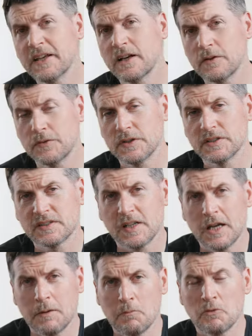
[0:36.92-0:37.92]
they offer the
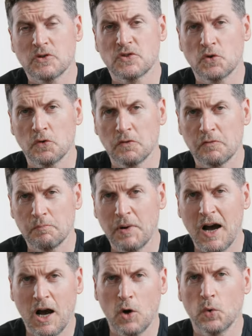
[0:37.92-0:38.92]
same sort of
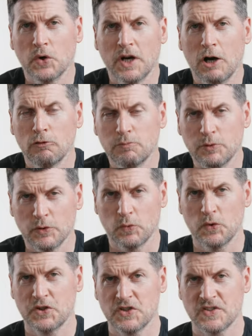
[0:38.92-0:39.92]
power output,
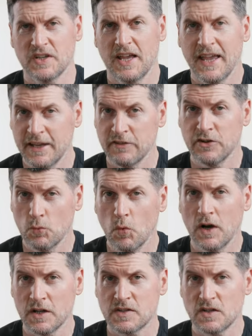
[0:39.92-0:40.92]
which is 80
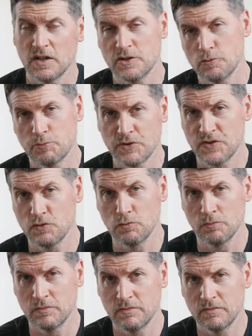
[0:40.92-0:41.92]
watts, I do
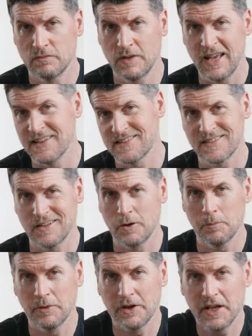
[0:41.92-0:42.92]
presume, hence the
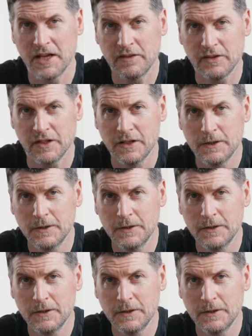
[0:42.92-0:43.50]
number 80.